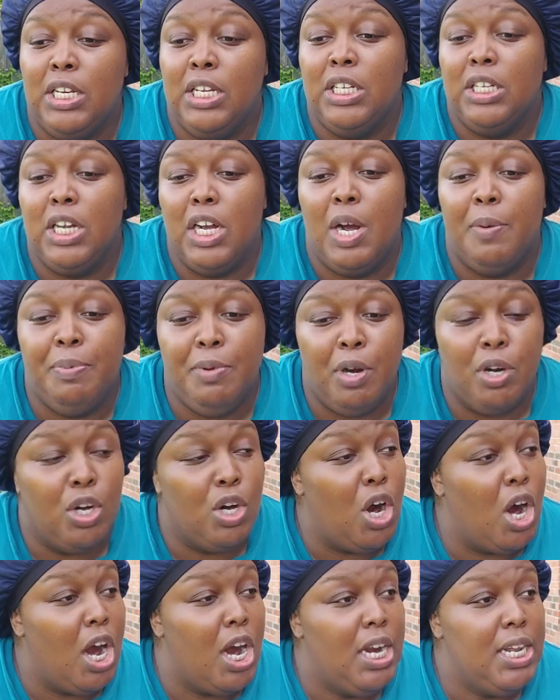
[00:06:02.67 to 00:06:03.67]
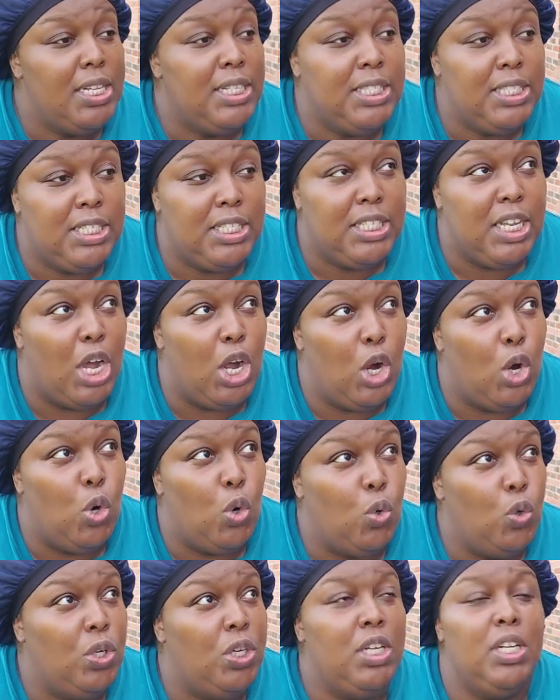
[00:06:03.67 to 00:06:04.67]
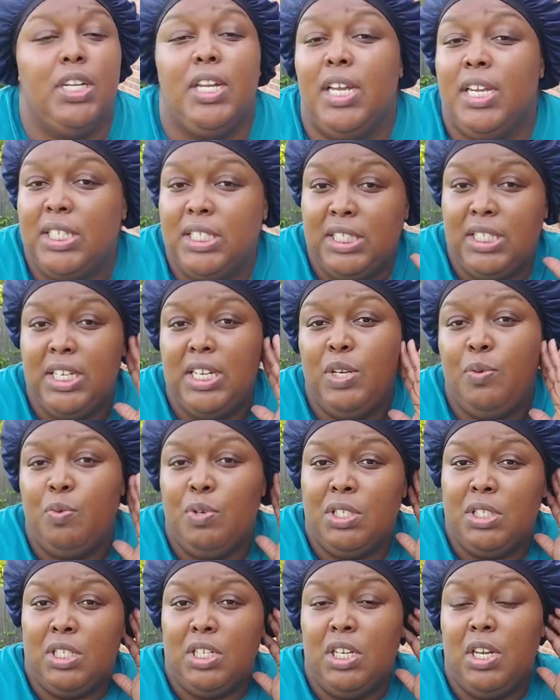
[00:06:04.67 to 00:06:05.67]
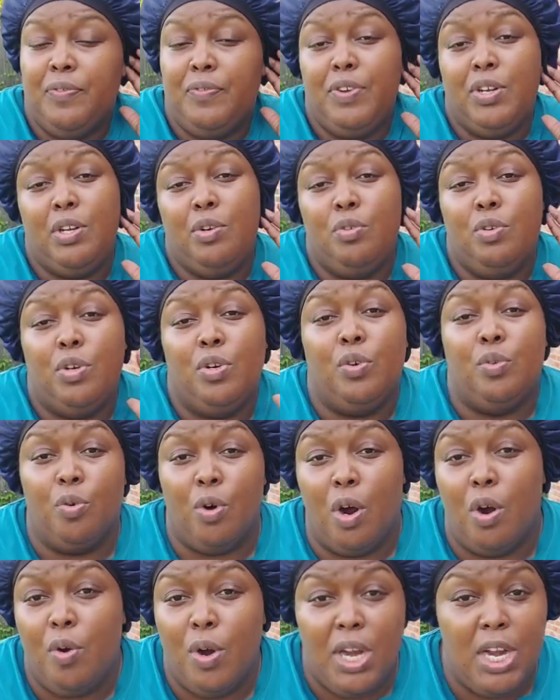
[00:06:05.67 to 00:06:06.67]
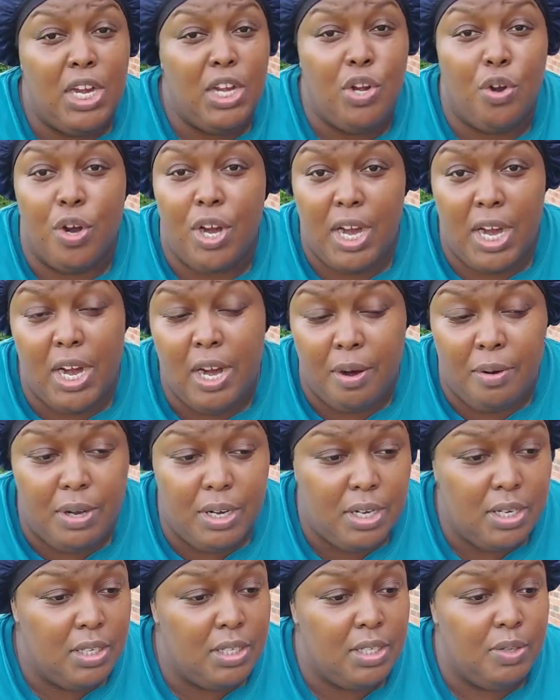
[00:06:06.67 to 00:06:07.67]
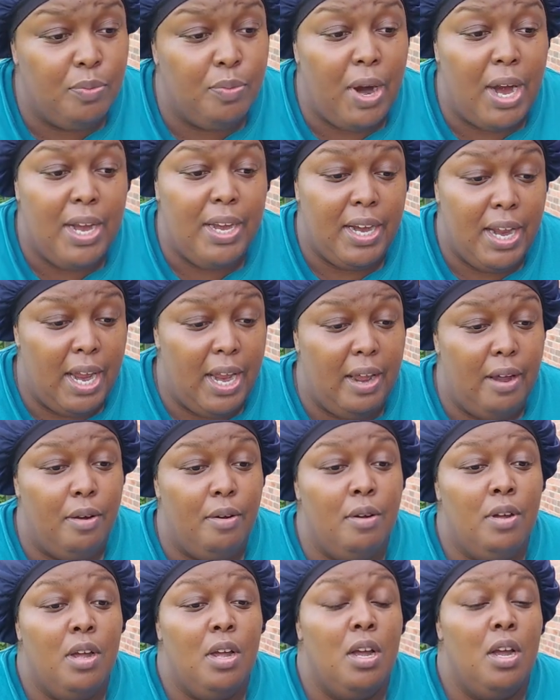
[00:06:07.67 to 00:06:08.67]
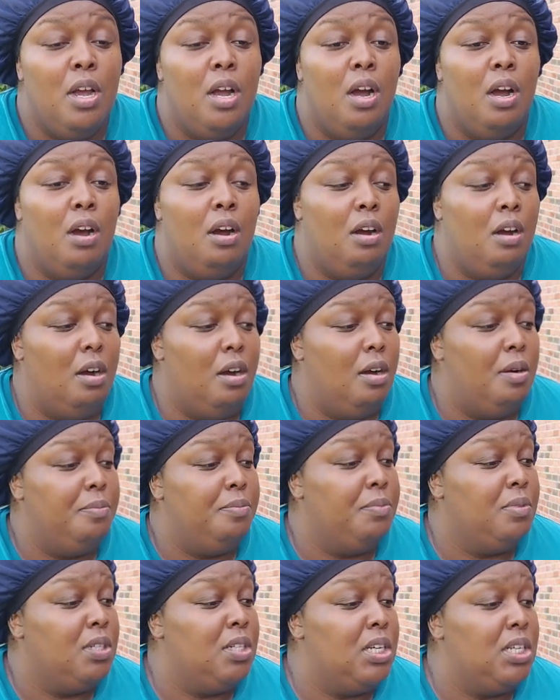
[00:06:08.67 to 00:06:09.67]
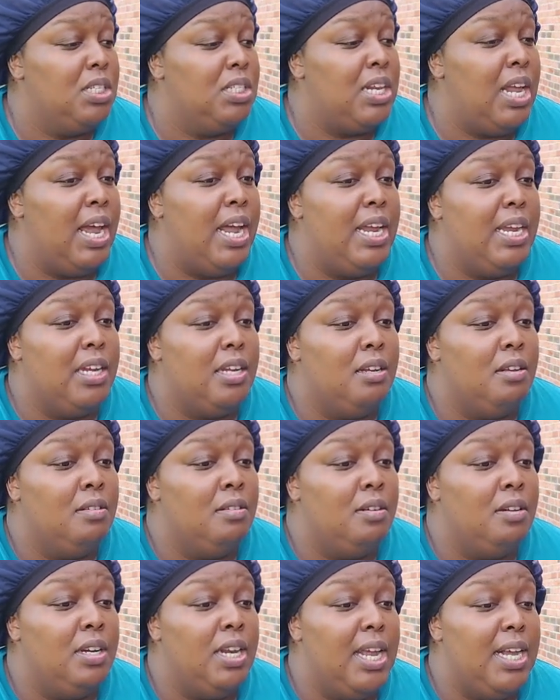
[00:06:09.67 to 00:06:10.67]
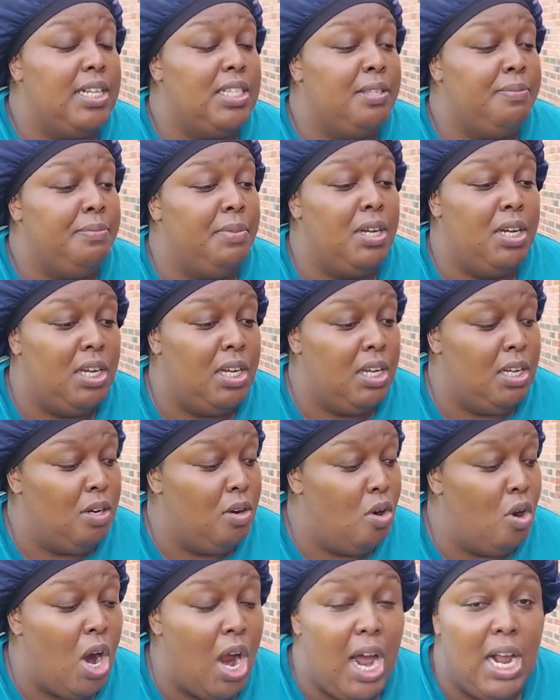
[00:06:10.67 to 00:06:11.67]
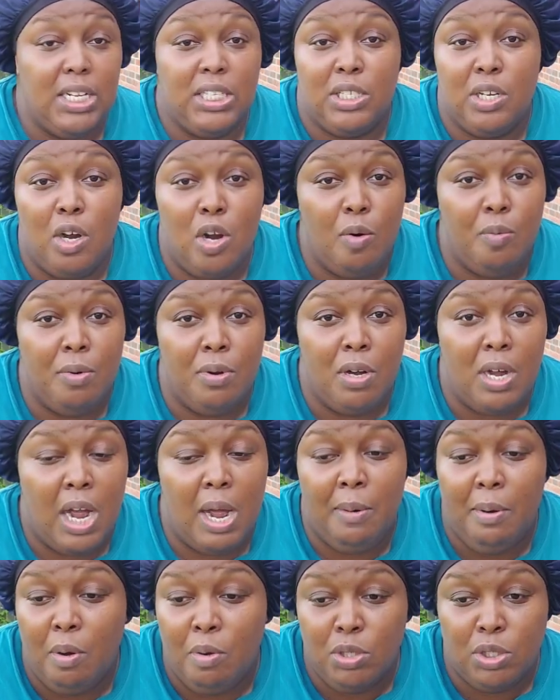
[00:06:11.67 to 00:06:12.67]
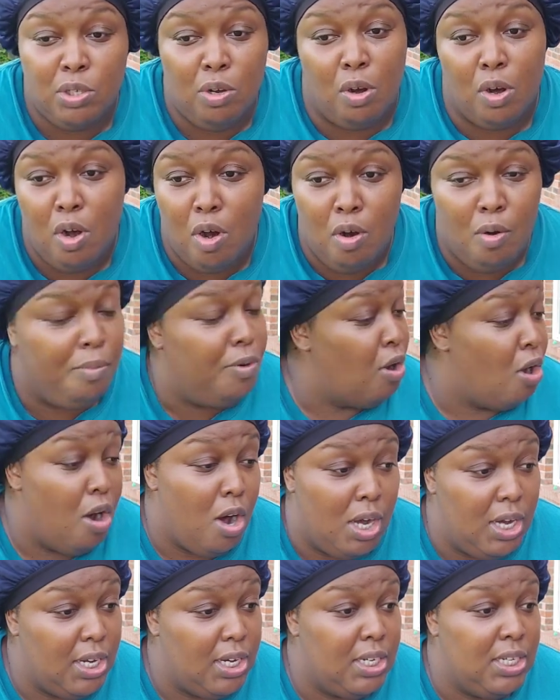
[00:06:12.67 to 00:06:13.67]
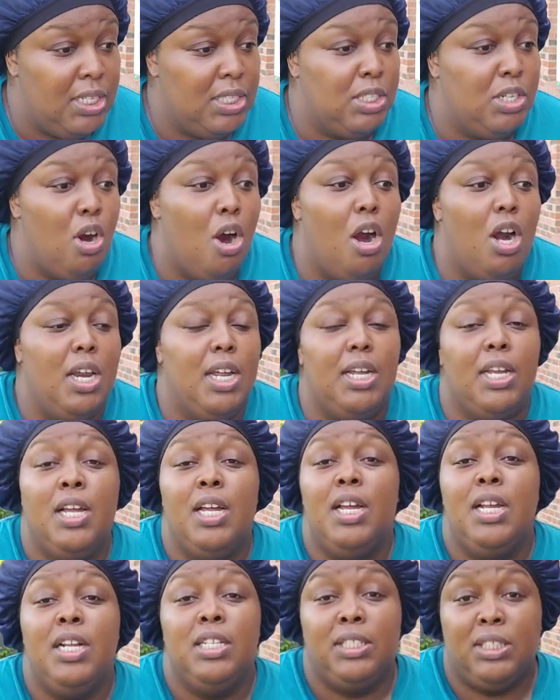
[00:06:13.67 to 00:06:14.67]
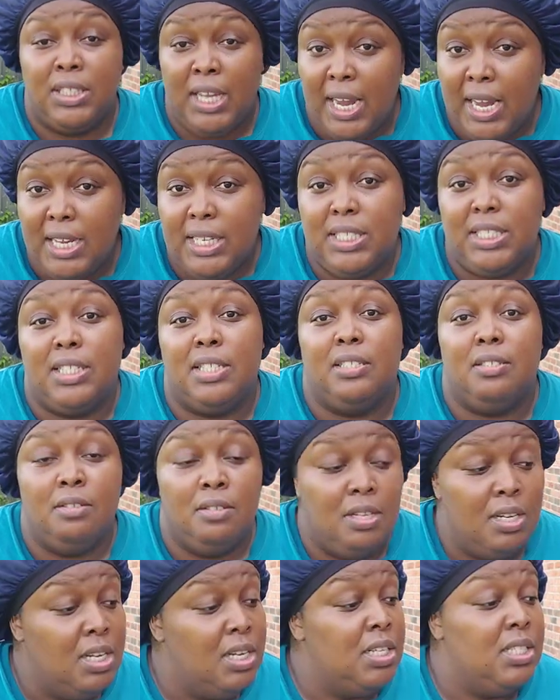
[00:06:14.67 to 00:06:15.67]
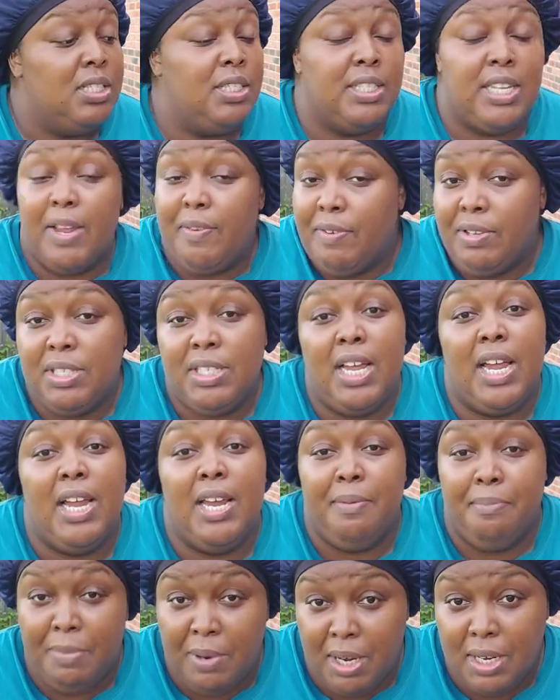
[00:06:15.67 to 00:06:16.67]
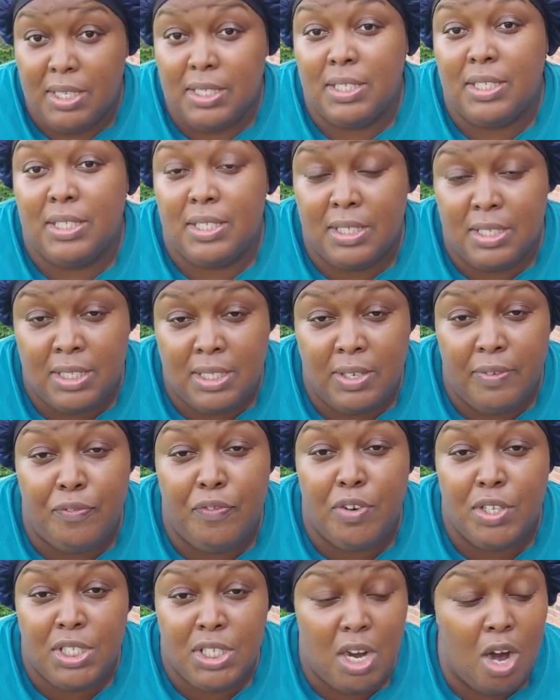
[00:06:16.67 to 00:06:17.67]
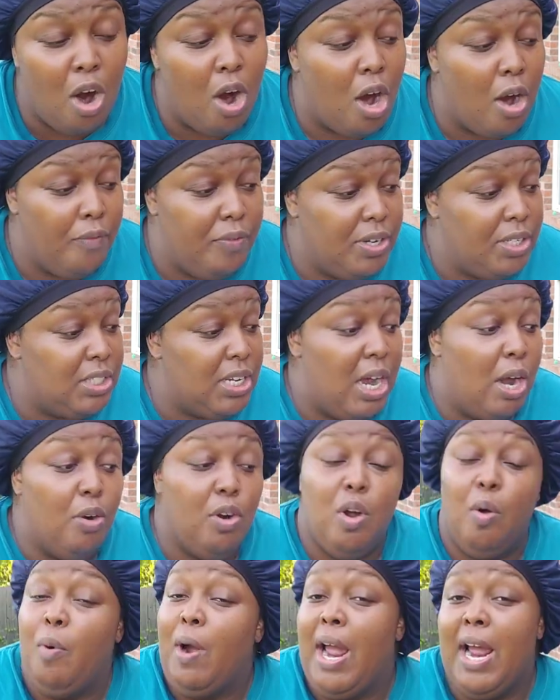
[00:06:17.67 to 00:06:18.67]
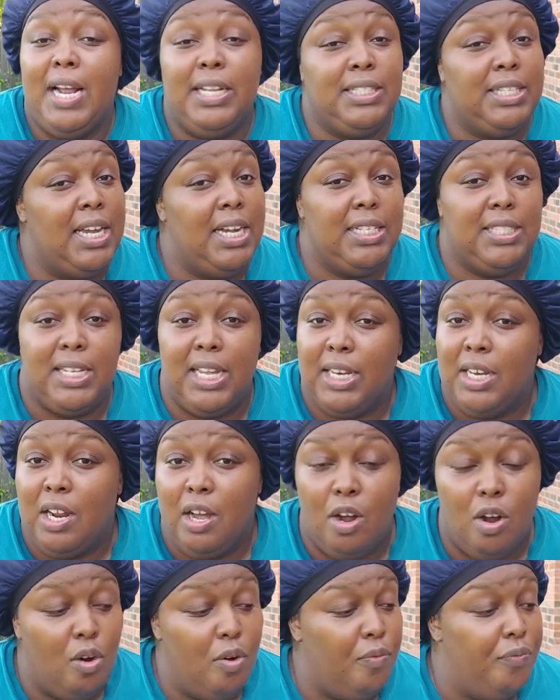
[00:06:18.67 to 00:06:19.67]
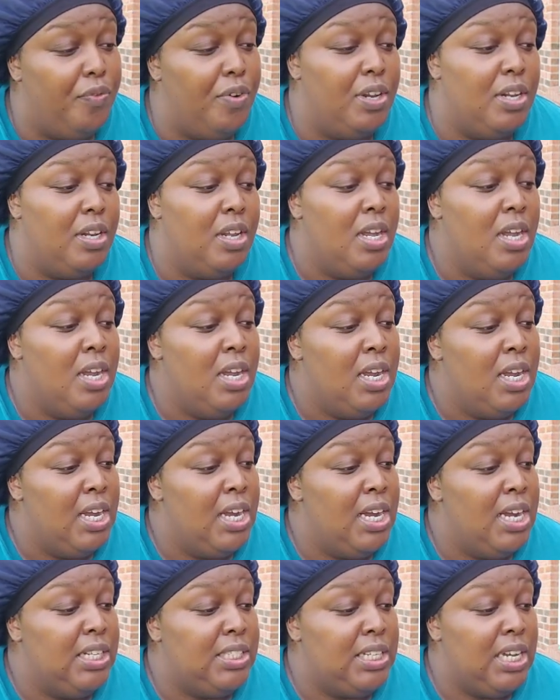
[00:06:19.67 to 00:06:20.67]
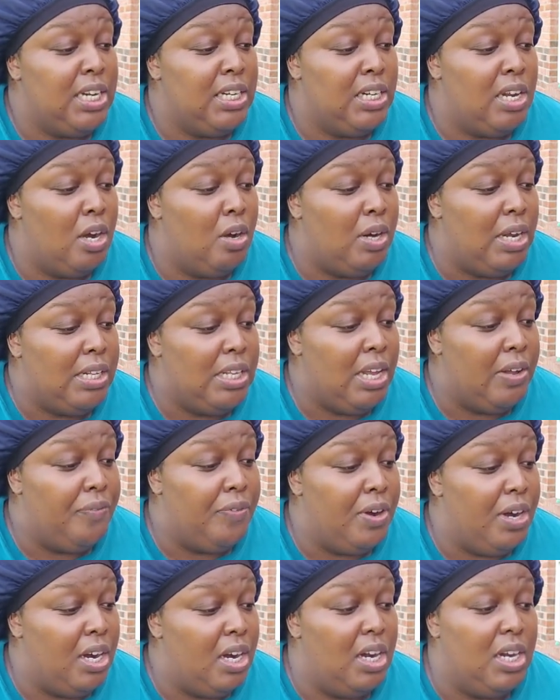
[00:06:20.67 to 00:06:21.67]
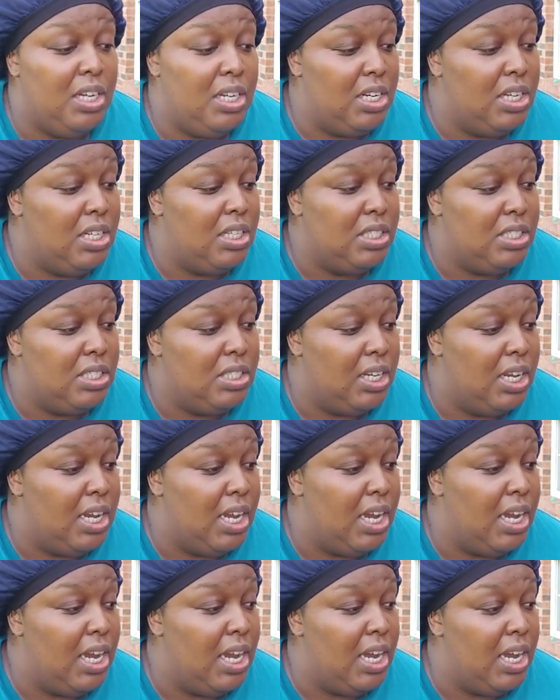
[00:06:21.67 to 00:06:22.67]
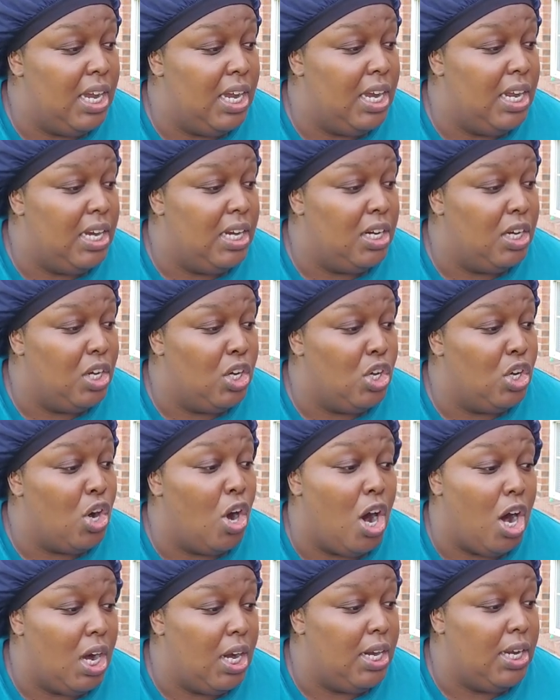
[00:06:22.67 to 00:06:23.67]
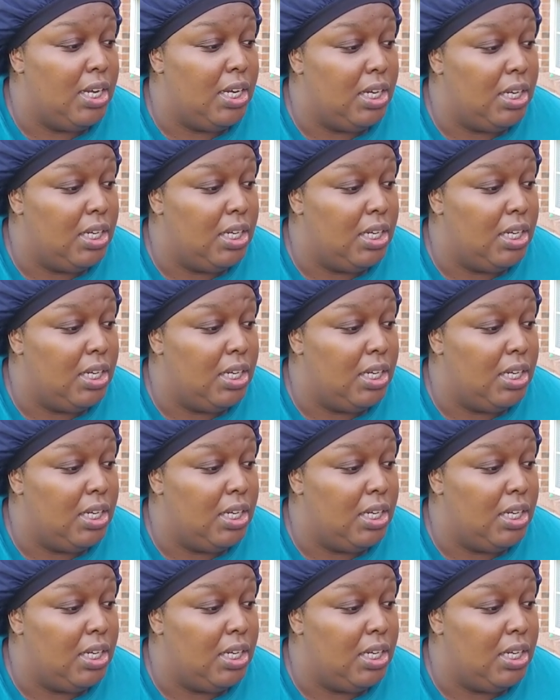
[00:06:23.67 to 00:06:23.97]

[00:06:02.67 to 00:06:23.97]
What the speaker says: look up your garden zone. Look and see what's good for you to grow in your area right now. Because, like, next month or October, I'm going to start on garlic. Because garlic takes 7 to 8 months to harvest. I don't know why it takes that long, but it takes long like that for onions and garlic.